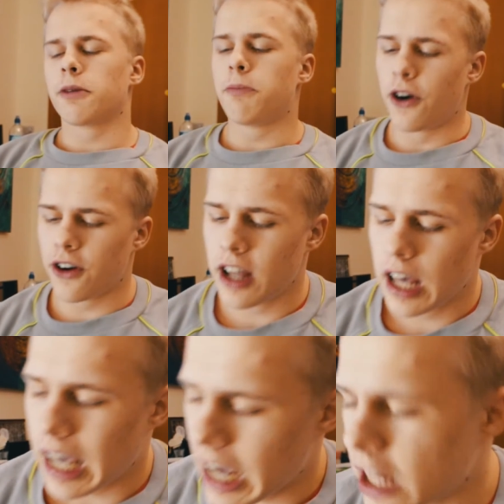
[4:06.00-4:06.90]
the burn
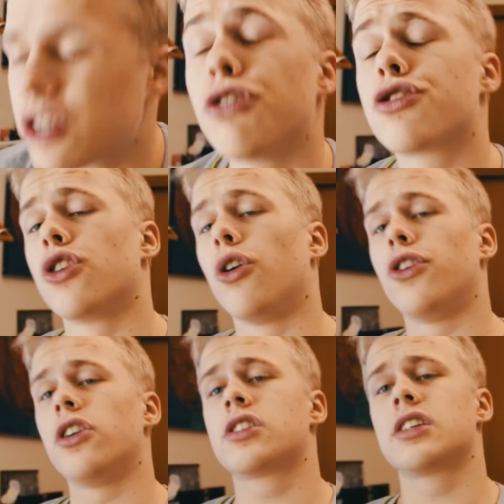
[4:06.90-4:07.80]
into your
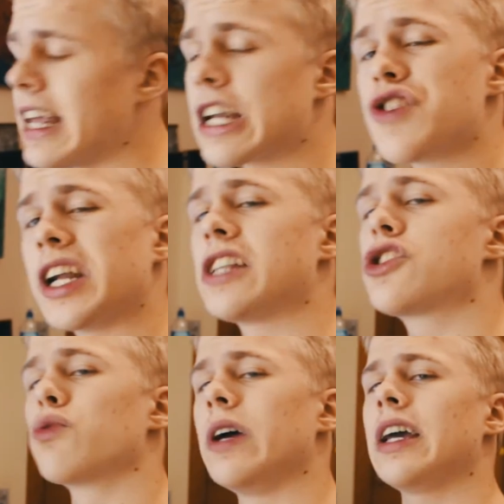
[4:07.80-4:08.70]
shoulders, and you try not to
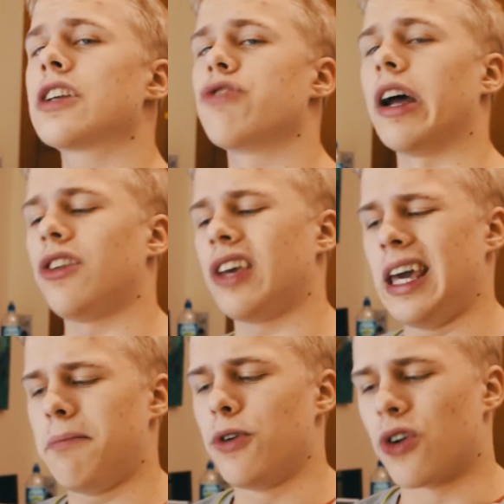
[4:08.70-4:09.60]
swing, try to
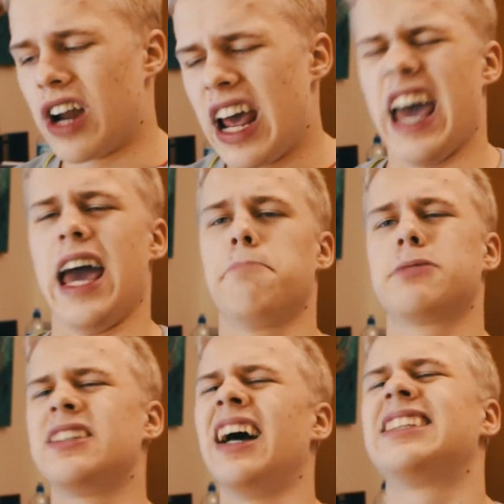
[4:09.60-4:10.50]
keep your
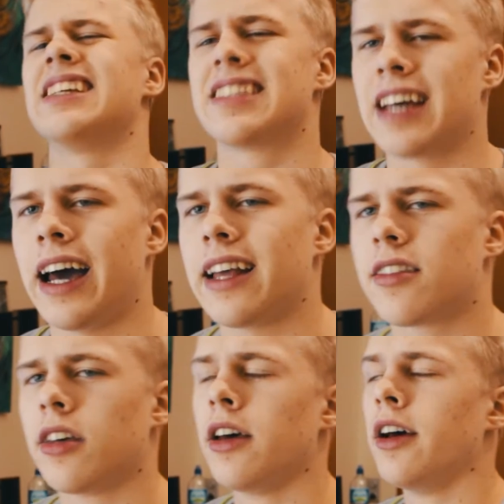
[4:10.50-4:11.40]
hips nice and
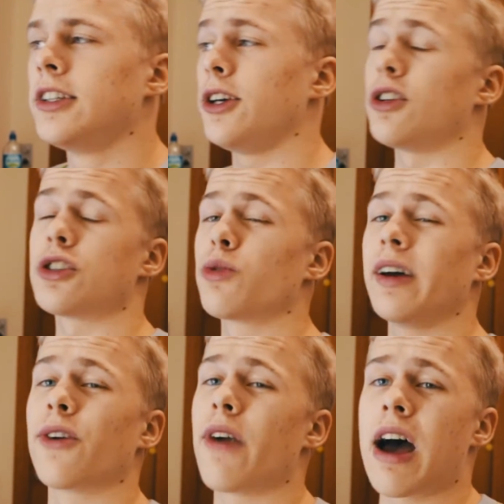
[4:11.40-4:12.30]
tight so you don't
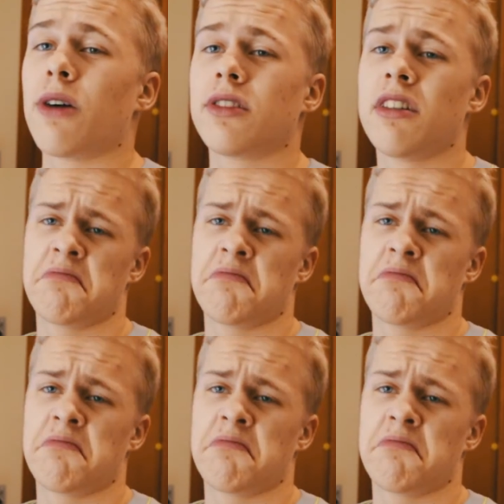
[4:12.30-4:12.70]
swing around.